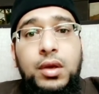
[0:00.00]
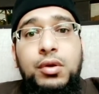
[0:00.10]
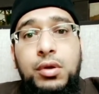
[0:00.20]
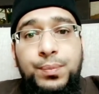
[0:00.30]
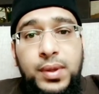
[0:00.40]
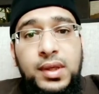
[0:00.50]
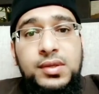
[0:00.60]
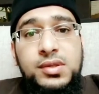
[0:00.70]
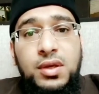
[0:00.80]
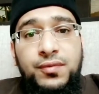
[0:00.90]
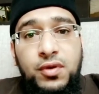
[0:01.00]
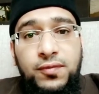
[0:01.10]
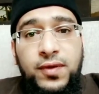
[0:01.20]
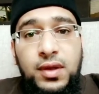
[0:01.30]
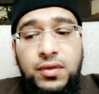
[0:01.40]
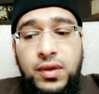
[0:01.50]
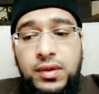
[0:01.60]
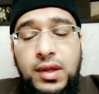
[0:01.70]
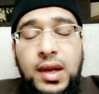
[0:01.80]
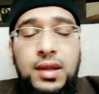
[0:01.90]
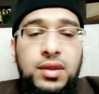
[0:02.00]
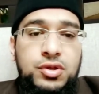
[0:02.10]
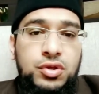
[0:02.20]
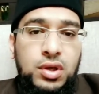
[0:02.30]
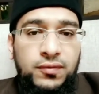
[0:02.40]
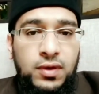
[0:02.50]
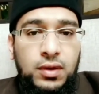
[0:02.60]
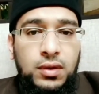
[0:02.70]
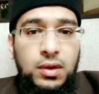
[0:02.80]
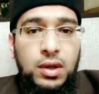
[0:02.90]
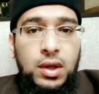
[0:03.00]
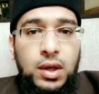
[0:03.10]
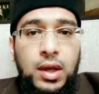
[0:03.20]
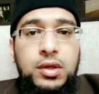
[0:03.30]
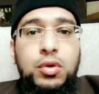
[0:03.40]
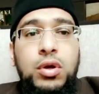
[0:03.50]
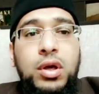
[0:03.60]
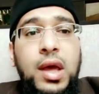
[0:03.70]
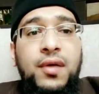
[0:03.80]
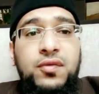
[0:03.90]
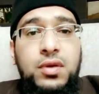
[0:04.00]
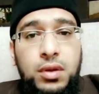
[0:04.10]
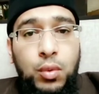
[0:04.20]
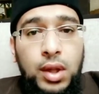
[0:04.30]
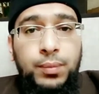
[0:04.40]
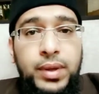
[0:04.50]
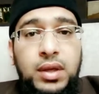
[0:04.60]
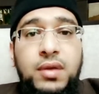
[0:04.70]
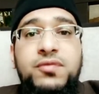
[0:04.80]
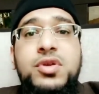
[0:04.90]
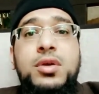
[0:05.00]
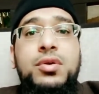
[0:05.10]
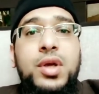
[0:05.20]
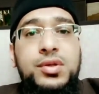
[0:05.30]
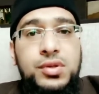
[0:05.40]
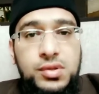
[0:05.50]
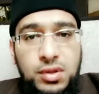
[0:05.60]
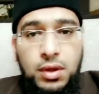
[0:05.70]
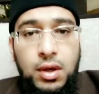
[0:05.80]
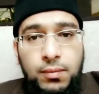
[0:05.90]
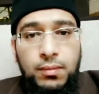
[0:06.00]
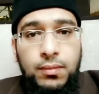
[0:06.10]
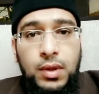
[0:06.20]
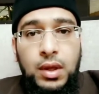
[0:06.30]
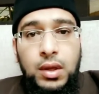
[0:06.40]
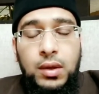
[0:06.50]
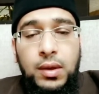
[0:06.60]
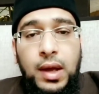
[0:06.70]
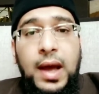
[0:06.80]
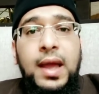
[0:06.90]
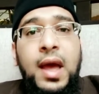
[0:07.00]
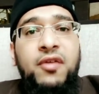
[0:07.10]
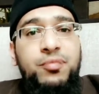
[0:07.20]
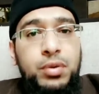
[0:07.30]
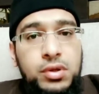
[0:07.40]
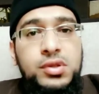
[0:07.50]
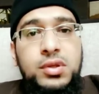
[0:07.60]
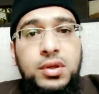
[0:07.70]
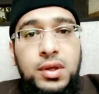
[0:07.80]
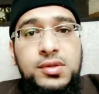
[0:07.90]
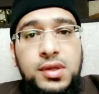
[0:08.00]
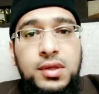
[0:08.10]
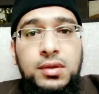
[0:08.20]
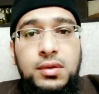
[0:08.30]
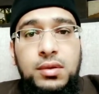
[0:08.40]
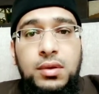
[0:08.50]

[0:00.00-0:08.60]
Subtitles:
a good piece of your faith in the land that you're living in, and you look after the well-being of generations to come. I have personally seen,